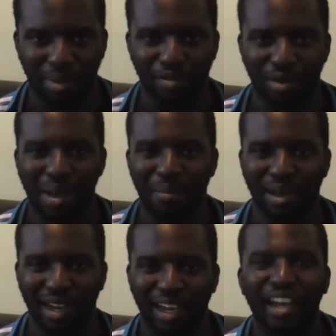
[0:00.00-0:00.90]
But
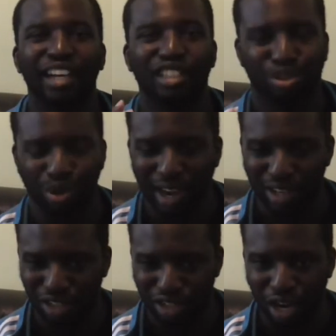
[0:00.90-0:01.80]
remember,
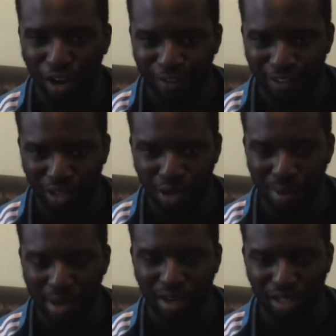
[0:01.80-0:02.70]
try not to
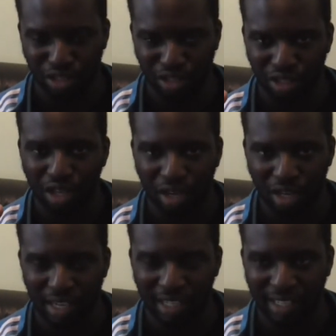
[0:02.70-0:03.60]
overdo it because you're
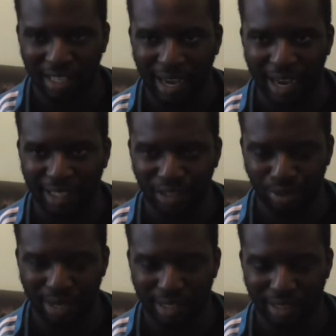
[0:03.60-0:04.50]
gonna
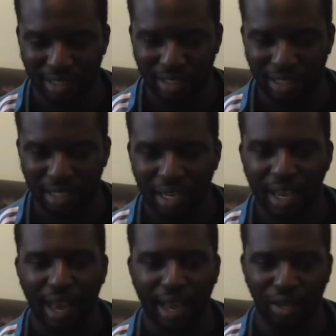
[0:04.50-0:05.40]
dehydrate
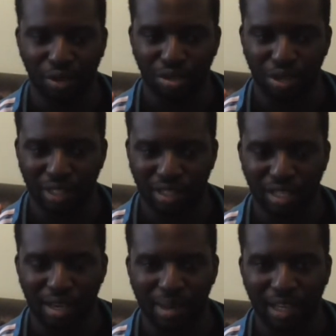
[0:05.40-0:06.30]
and also it's
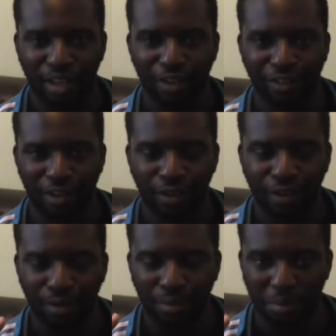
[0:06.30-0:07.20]
going to make you
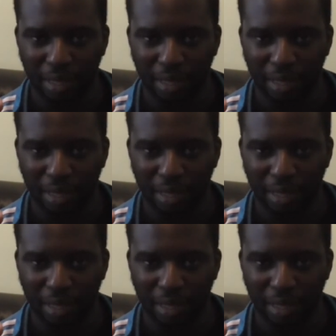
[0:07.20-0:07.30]
feel